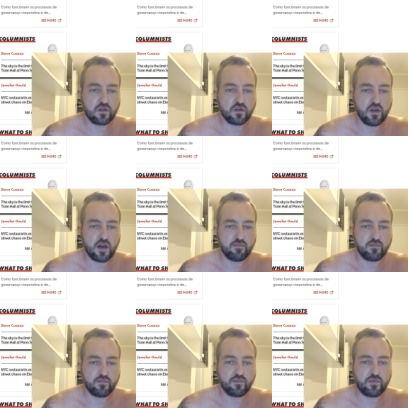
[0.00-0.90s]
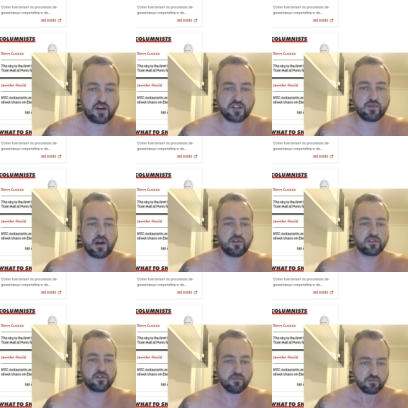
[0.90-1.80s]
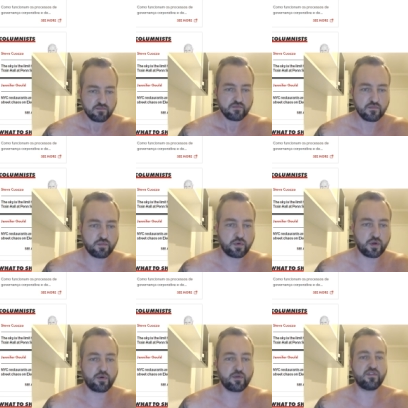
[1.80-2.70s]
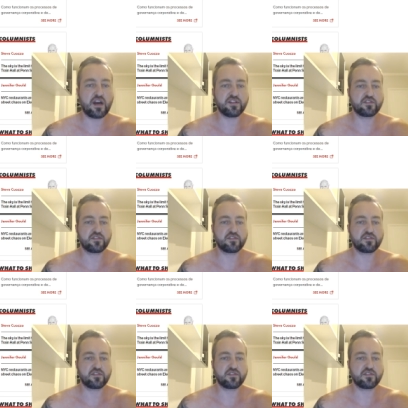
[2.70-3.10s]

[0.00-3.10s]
yeah, thousand rounds, two bulletproof vests,